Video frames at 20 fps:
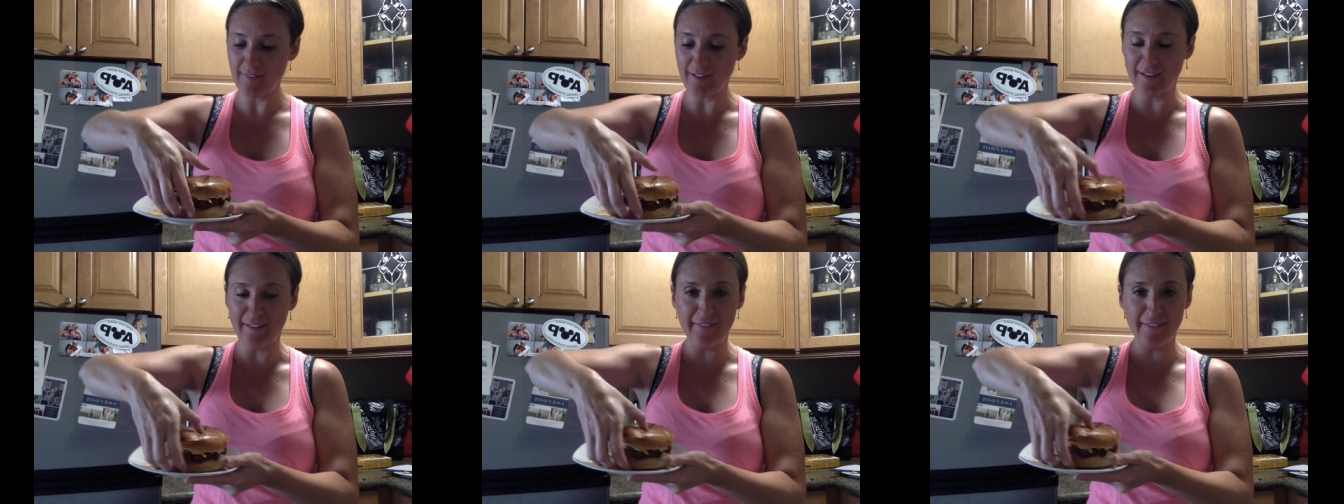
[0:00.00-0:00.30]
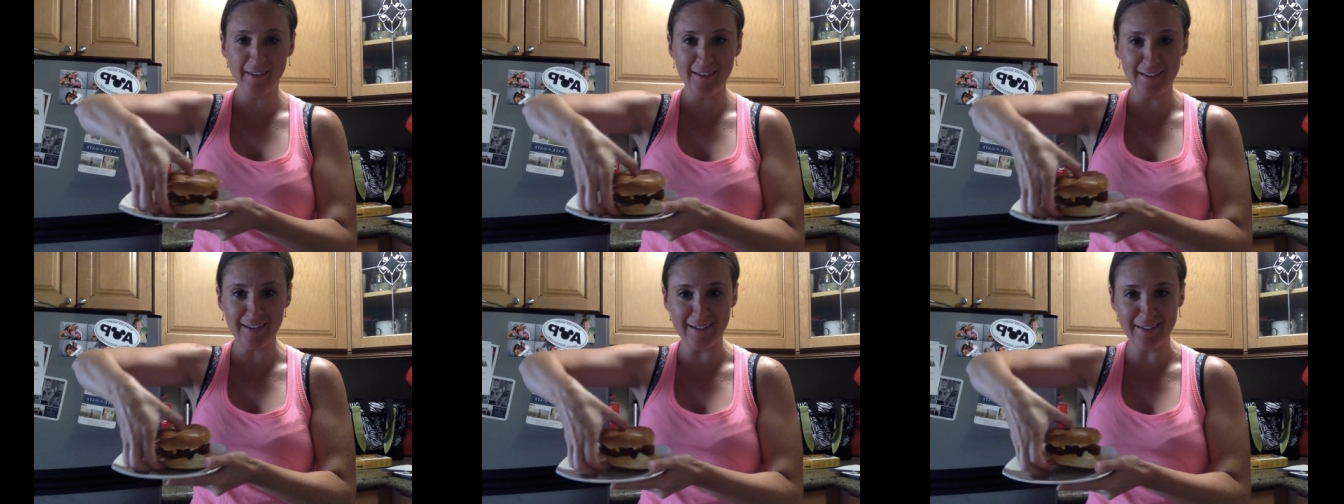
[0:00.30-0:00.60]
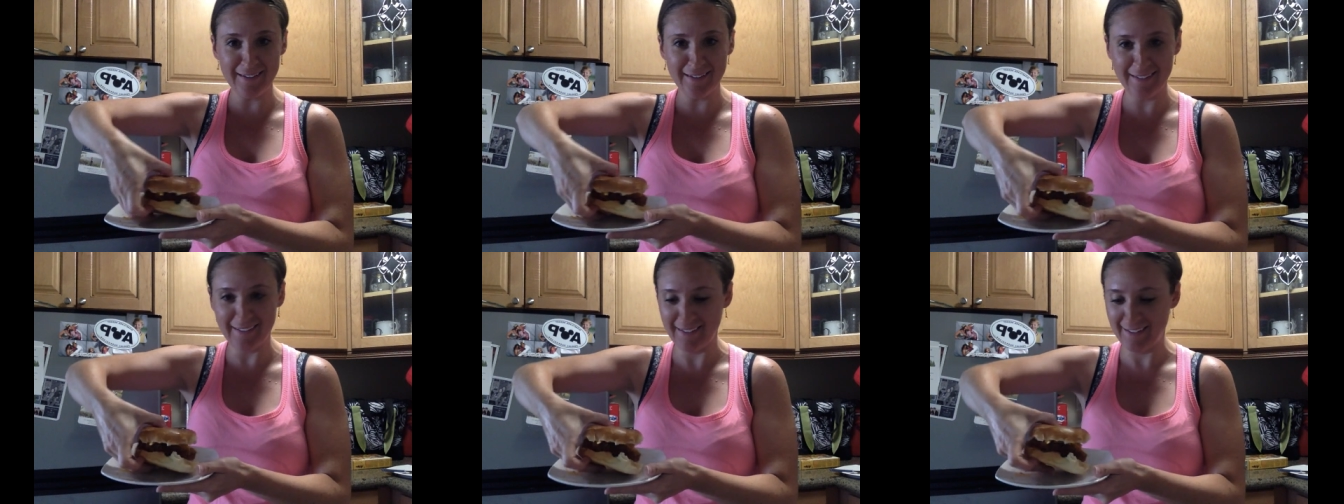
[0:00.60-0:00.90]
And
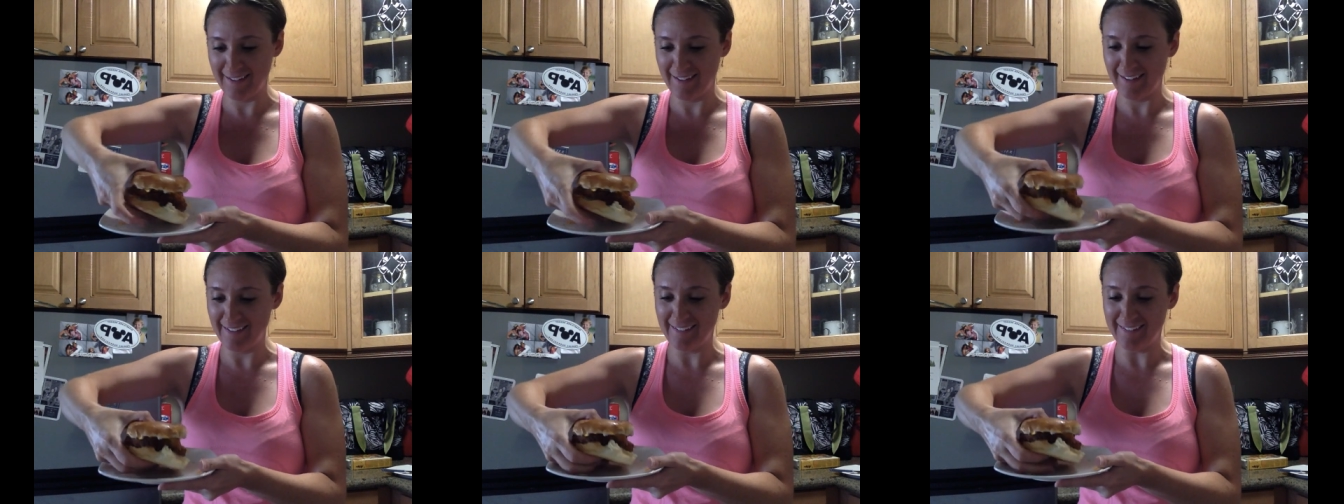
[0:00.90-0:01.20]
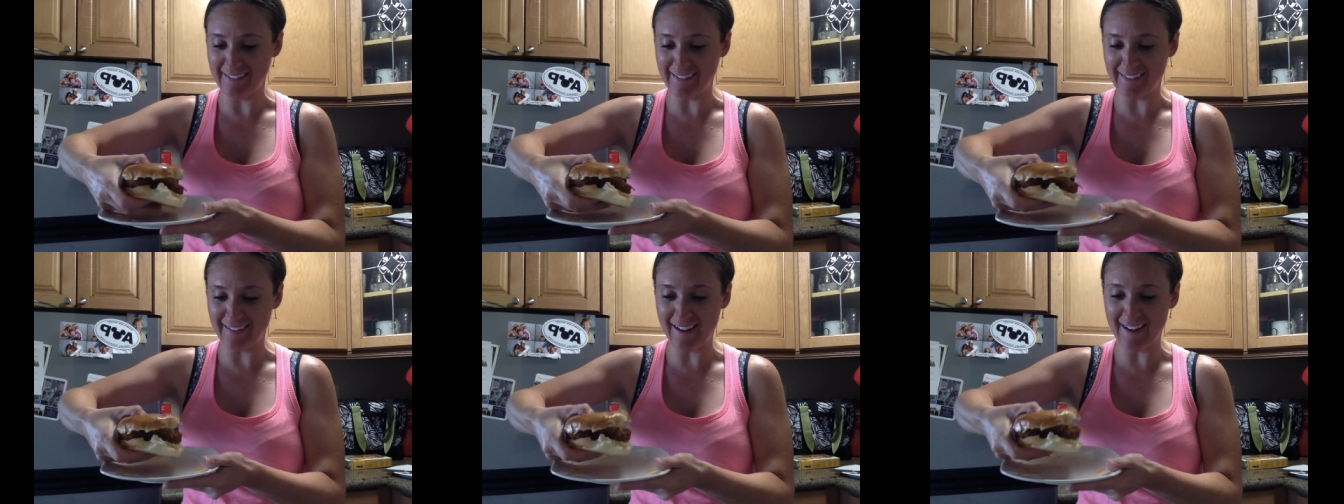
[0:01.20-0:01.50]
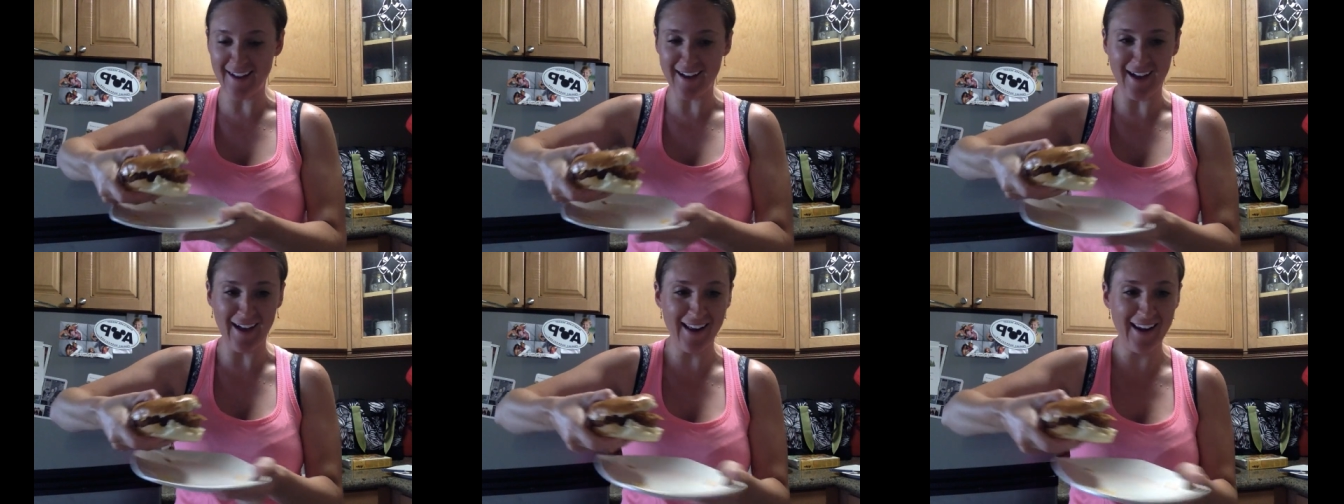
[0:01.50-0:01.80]
then you
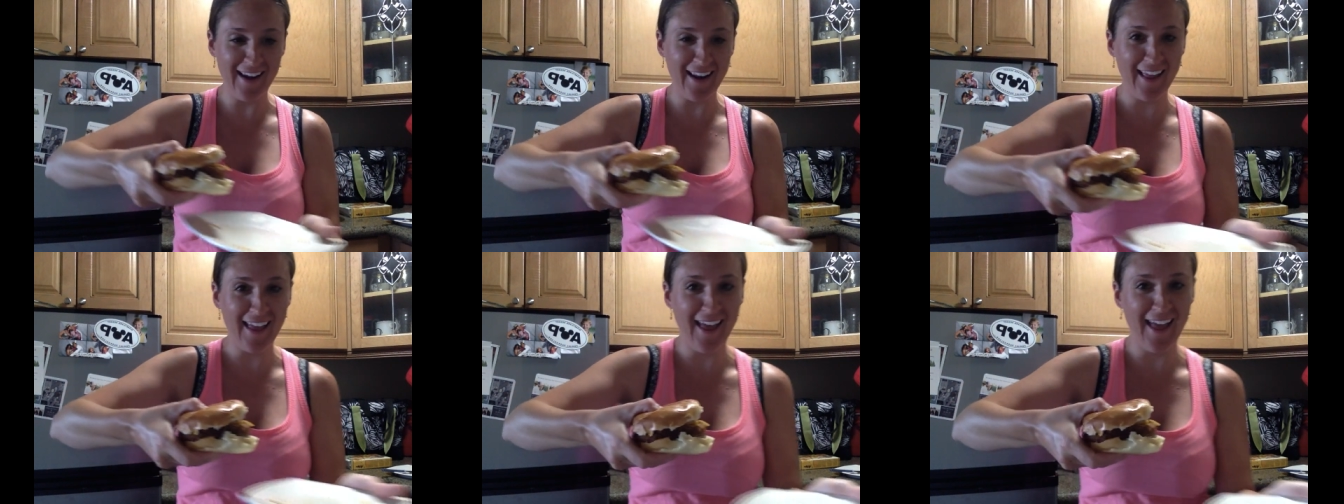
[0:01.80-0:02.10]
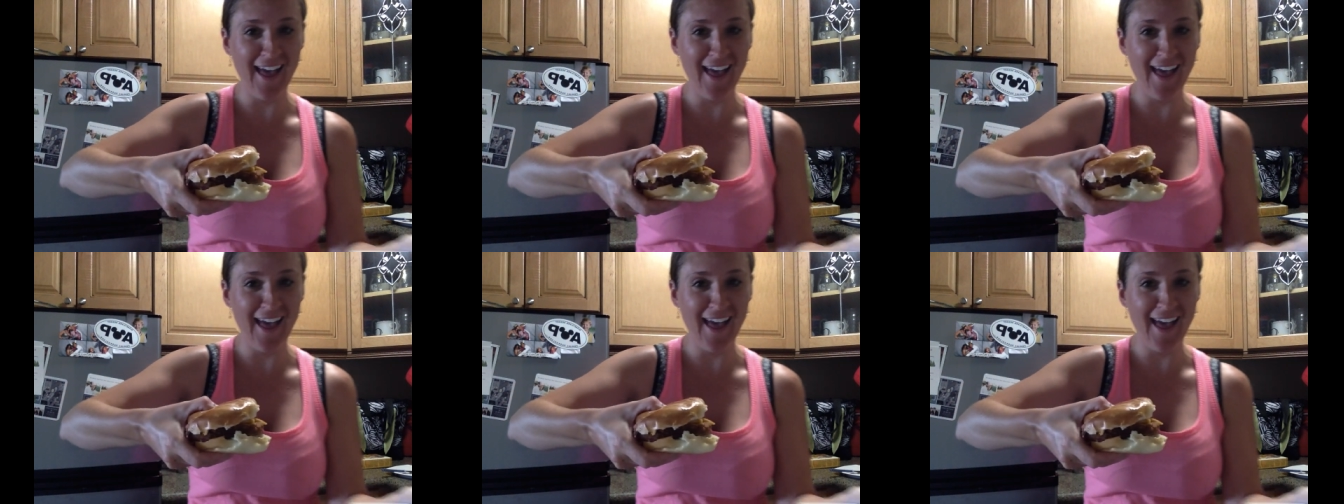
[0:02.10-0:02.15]
got